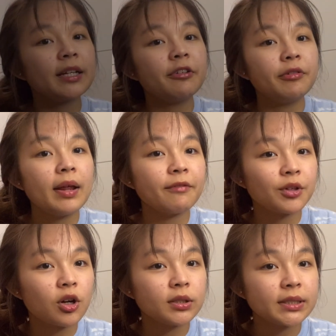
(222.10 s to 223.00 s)
that you really have to
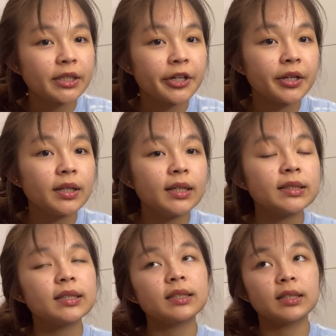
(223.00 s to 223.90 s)
consider
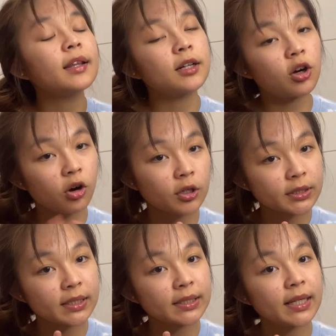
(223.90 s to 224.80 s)
is the
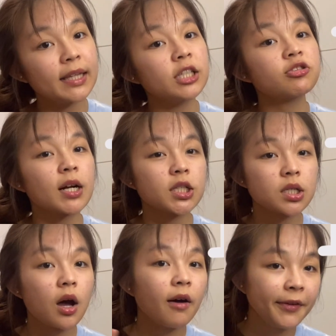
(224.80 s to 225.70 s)
courses and the
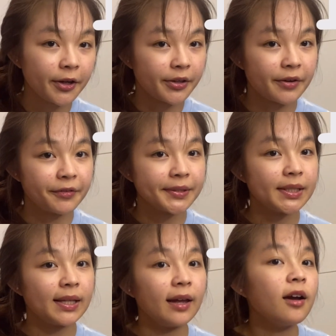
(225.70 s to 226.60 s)
structure of the
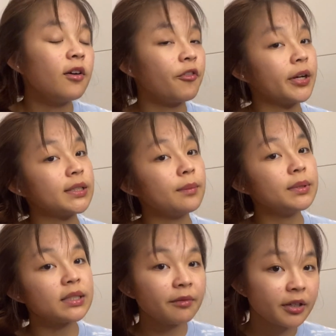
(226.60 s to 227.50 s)
university. For example,
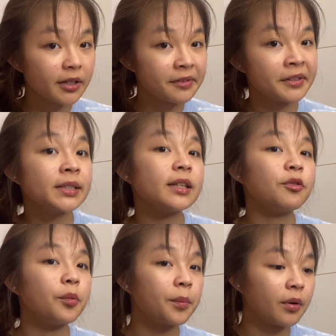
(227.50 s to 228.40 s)
some university
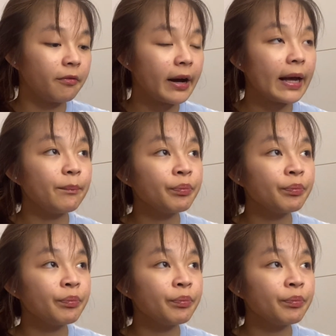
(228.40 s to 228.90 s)
will provide